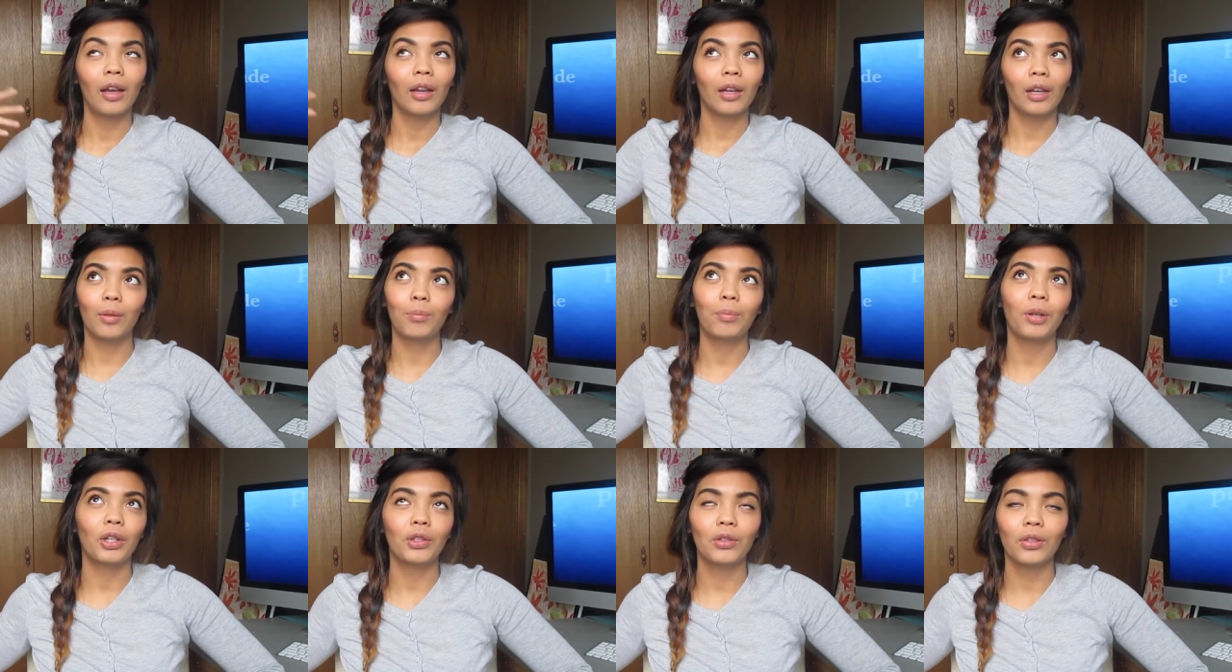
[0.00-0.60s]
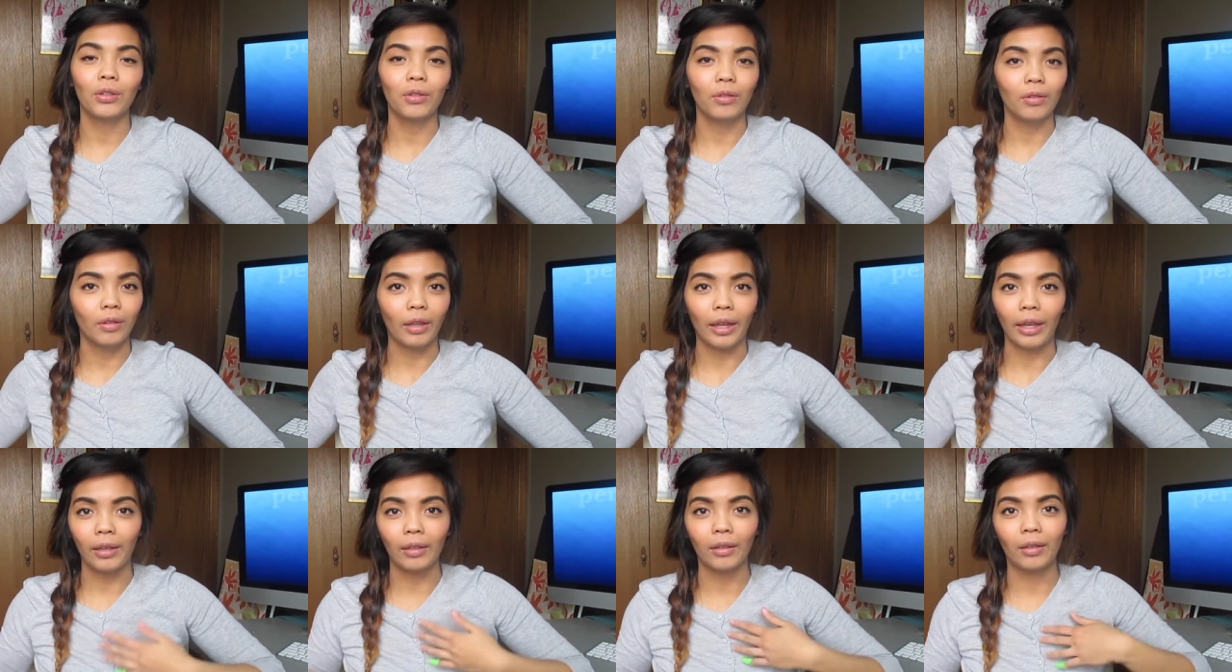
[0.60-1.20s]
compared to
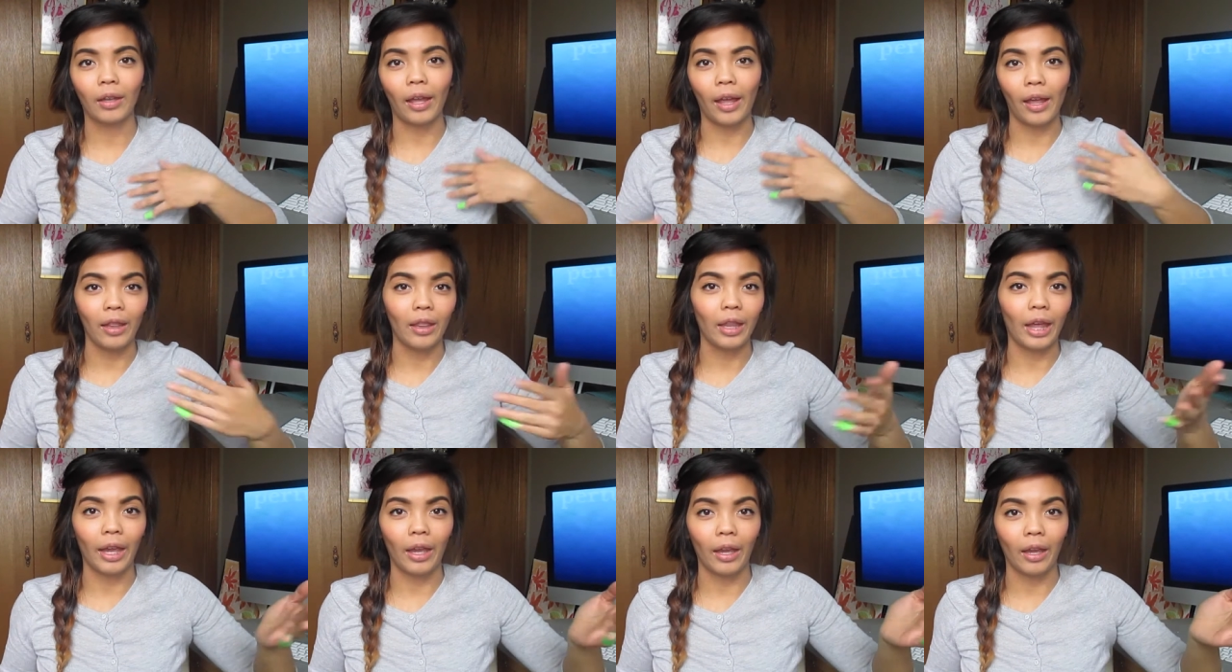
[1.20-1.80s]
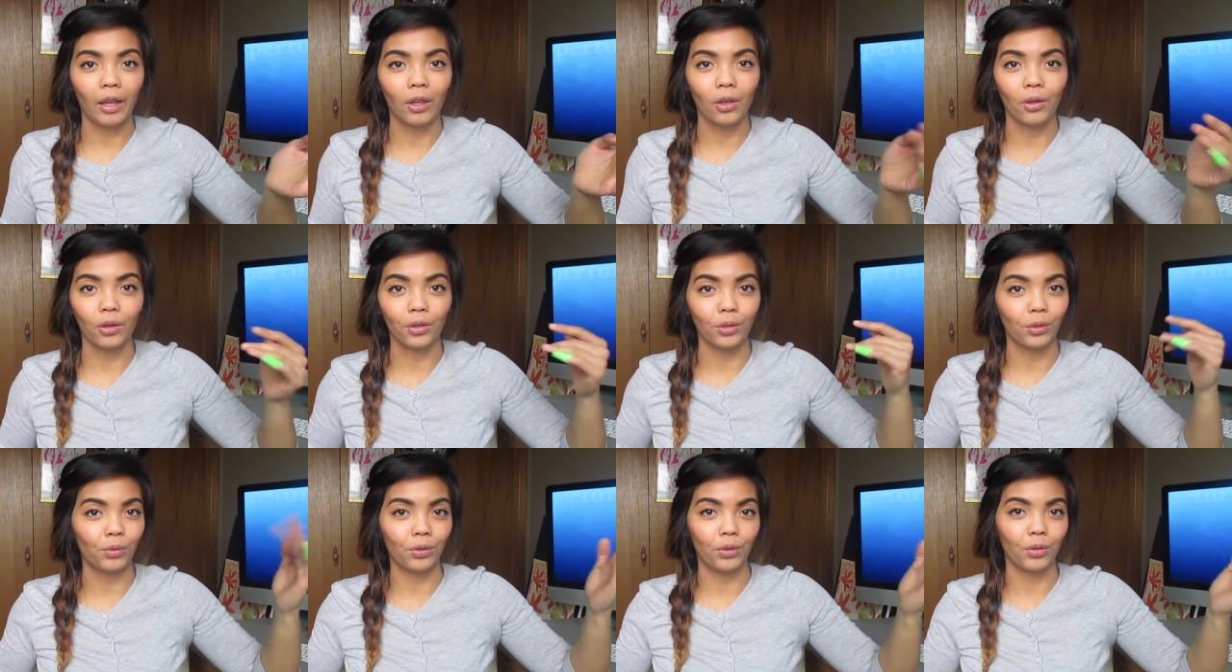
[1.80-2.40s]
like LA
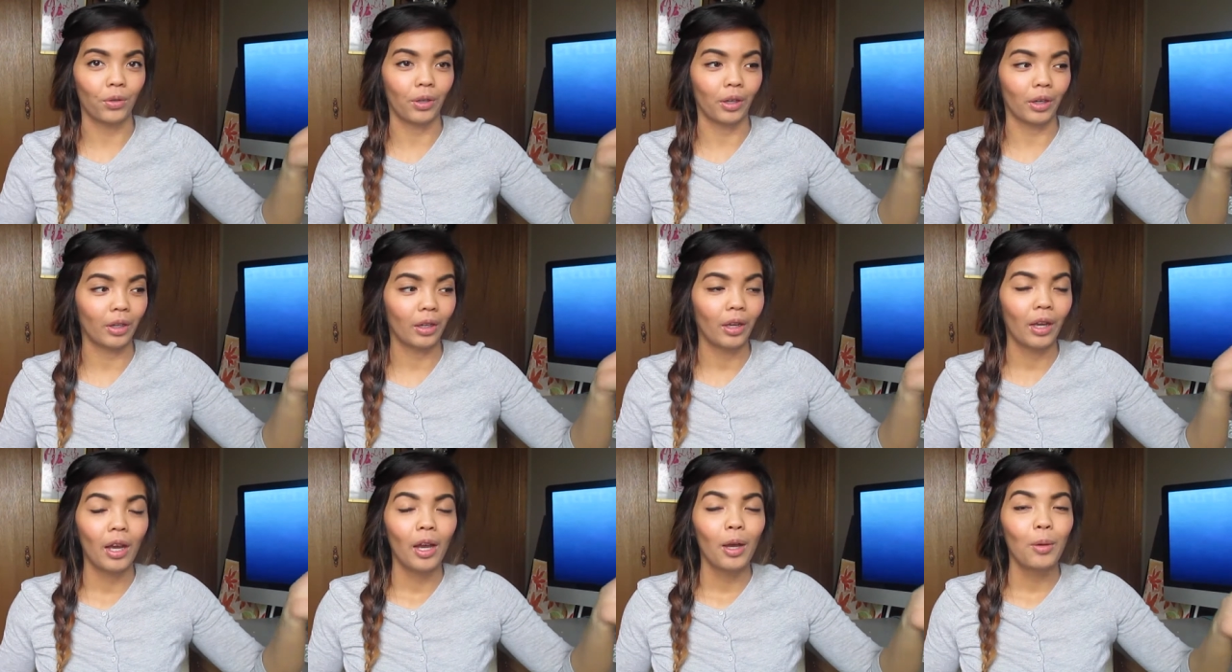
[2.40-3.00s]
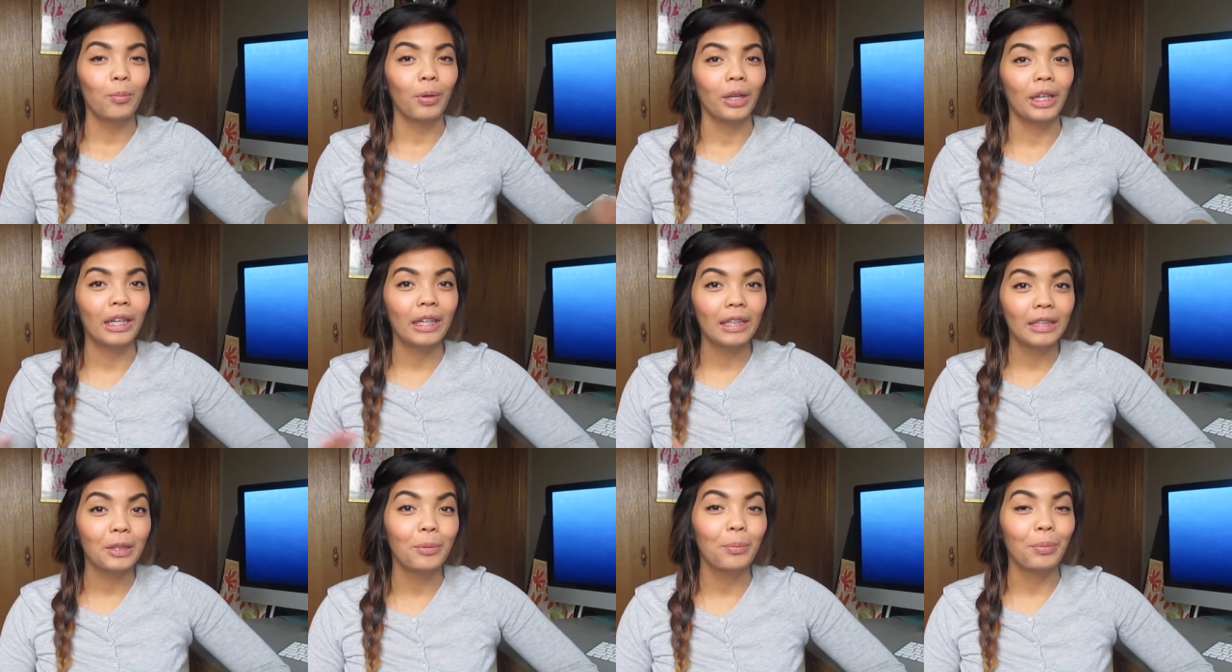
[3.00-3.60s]
or New York, but
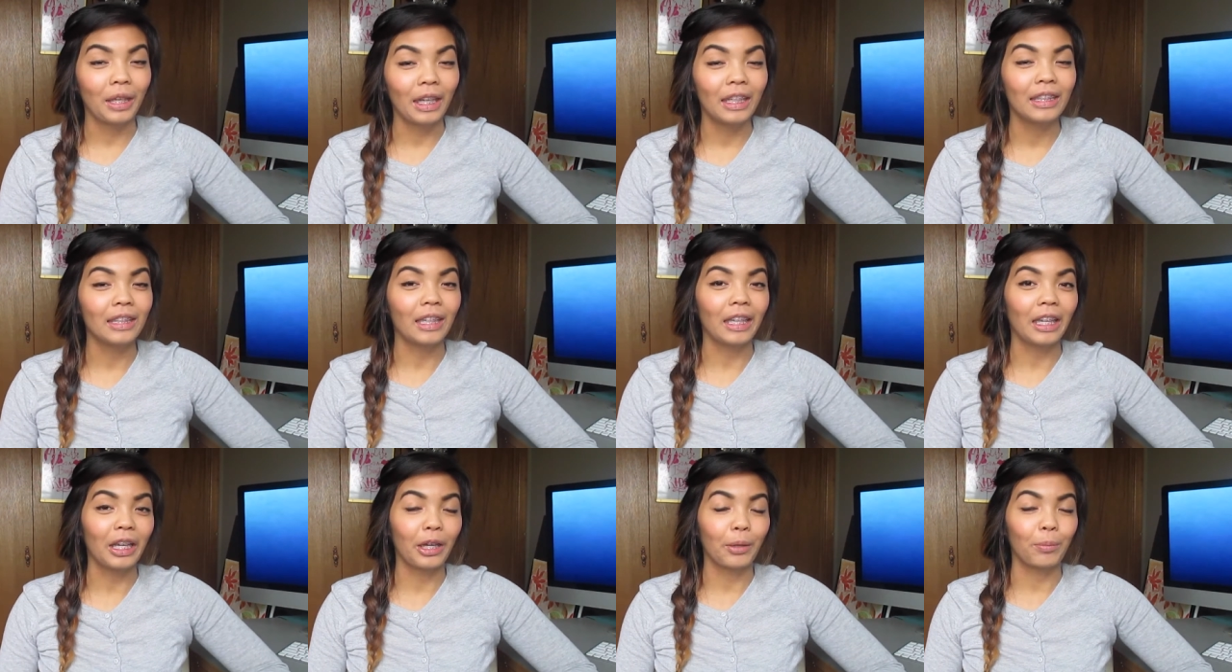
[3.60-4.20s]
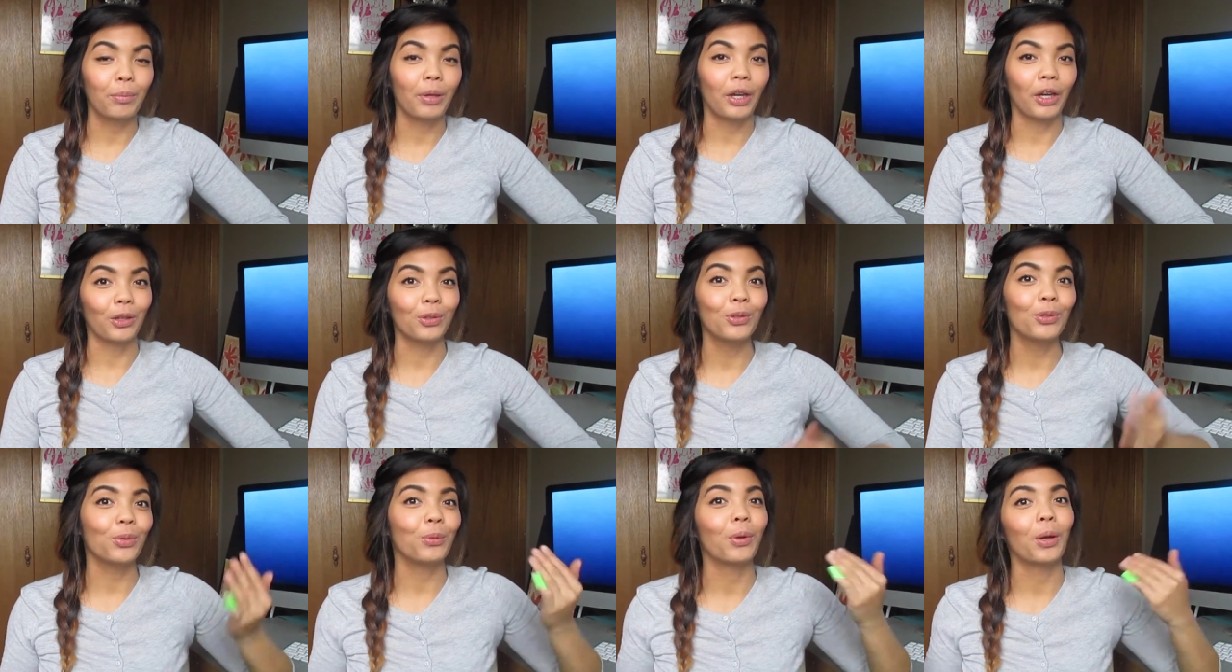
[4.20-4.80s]
it is a big city
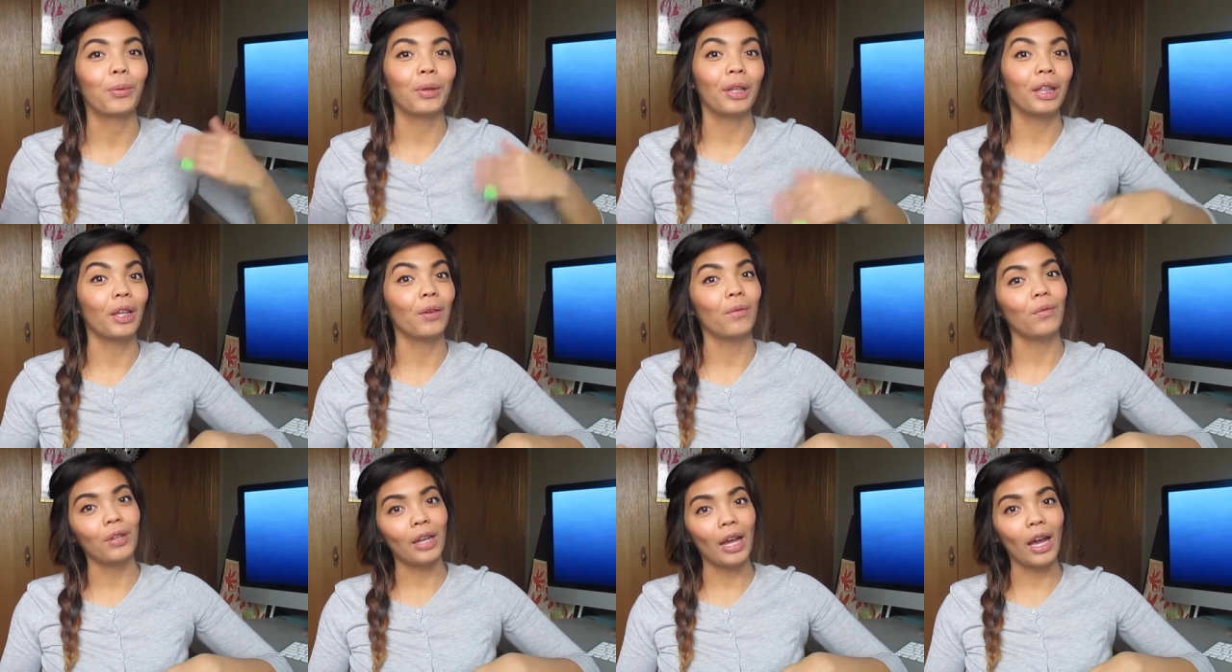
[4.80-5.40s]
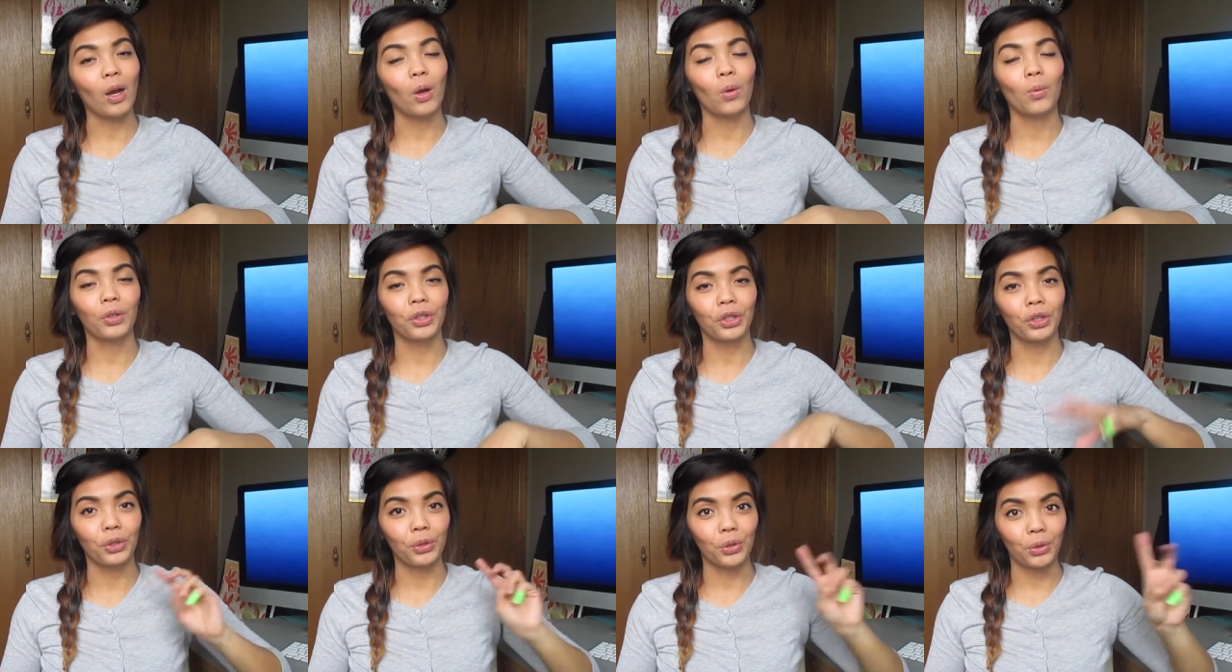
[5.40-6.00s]
compared to where we live now,
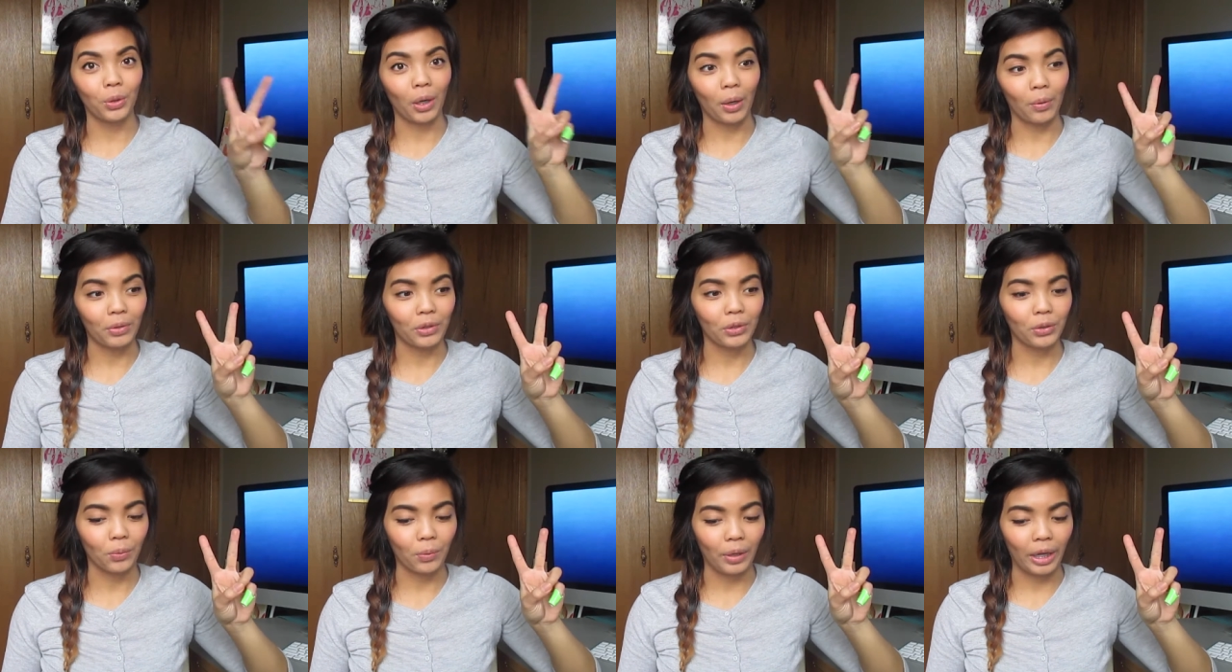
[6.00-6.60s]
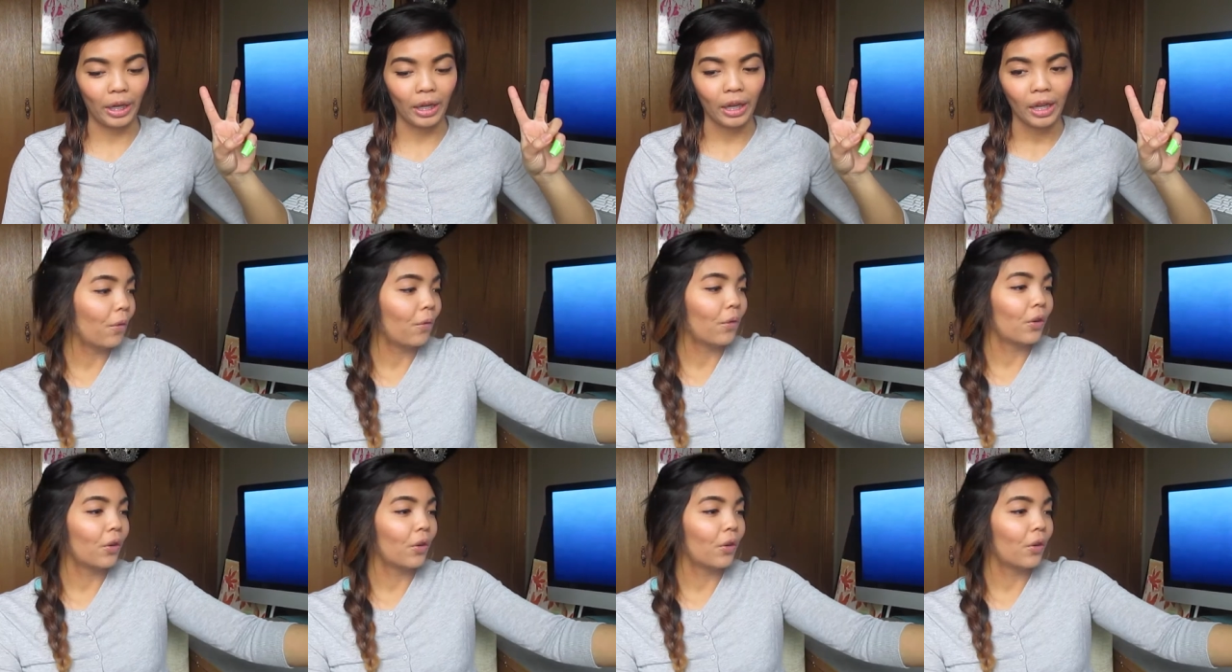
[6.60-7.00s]
which is two hours away.